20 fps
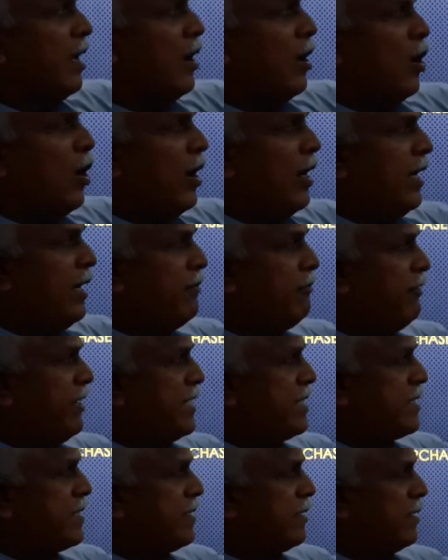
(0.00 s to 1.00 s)
audit
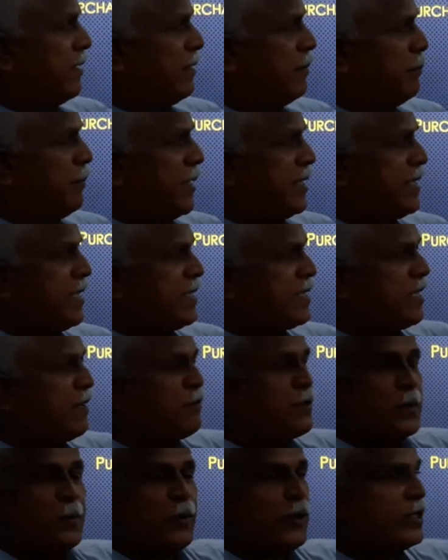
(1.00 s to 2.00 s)
fees, purchase
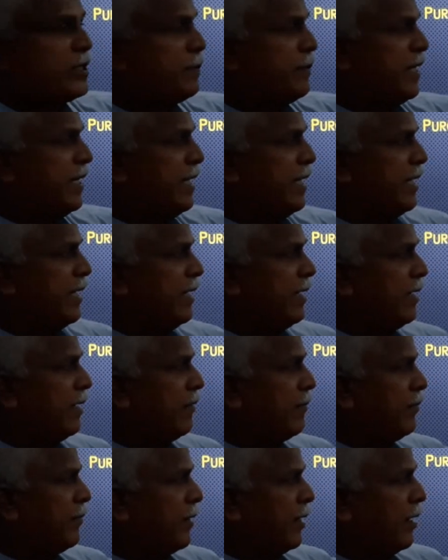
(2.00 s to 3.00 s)
of sports material,
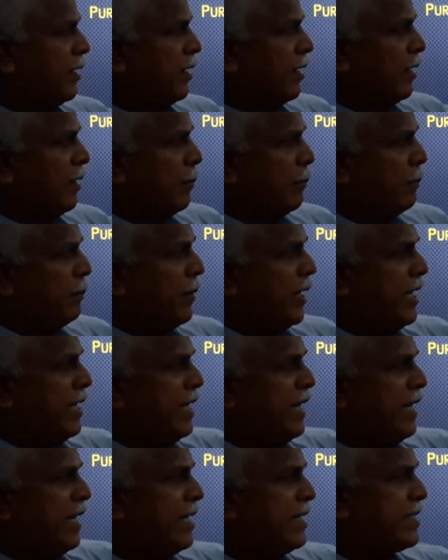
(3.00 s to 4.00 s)

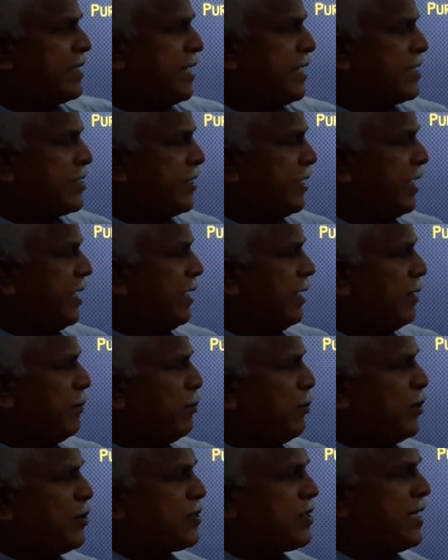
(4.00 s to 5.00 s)
printing and stationery,
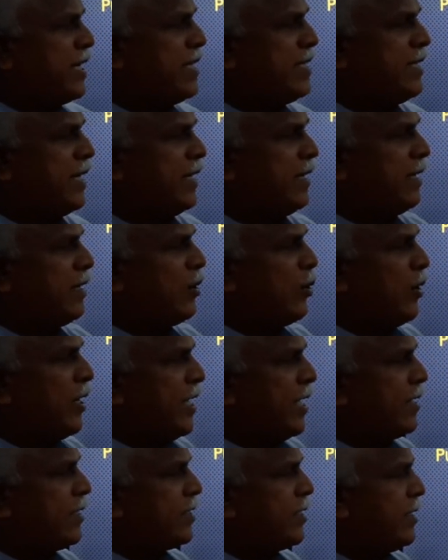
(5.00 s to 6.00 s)
postage and
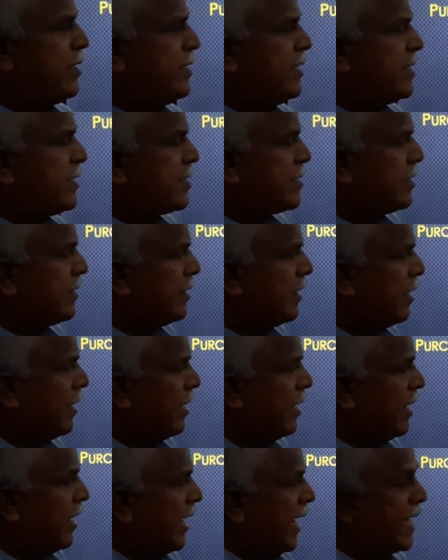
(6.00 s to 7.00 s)
courier charges,
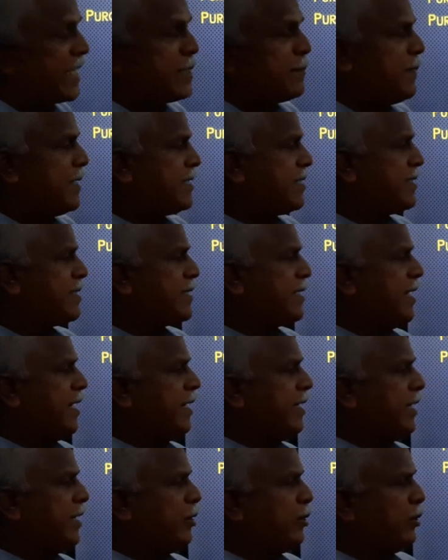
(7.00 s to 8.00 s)
expenses
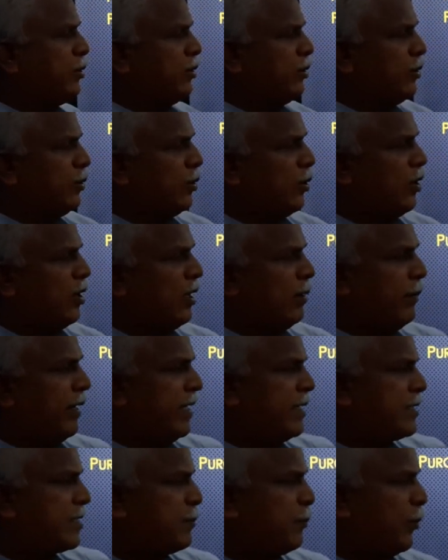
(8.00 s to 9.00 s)
relating to
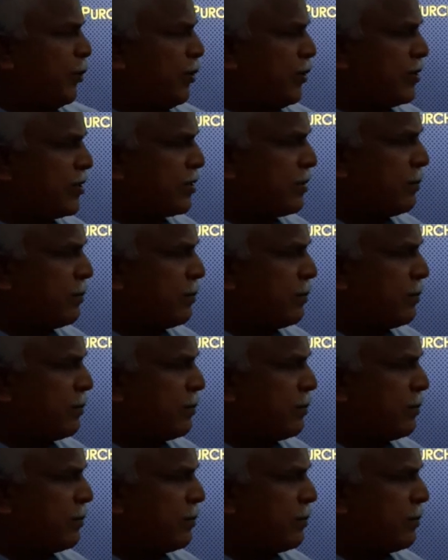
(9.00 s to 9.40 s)
tournaments, sports,